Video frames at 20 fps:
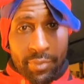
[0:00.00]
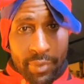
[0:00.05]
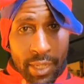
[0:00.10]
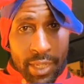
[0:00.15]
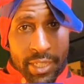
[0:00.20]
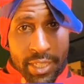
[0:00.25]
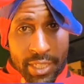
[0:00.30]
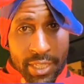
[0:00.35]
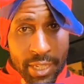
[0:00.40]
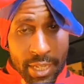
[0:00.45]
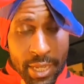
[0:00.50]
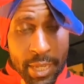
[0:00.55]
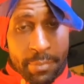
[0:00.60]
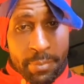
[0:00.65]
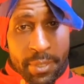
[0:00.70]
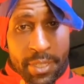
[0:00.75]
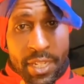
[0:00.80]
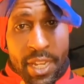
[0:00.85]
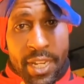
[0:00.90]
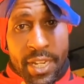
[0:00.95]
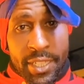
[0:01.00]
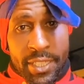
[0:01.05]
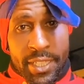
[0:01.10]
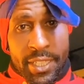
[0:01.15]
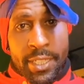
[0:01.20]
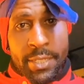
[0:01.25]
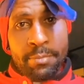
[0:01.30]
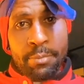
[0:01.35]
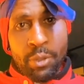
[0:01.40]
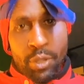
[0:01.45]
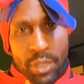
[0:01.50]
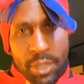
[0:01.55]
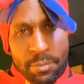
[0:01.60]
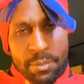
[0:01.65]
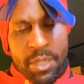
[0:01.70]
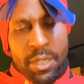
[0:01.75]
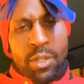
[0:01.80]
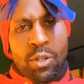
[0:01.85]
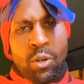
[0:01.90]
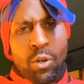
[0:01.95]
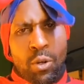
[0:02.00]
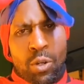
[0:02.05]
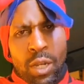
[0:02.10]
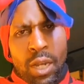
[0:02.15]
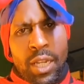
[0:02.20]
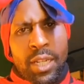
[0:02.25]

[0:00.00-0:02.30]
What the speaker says: That's epigenetics. But let me go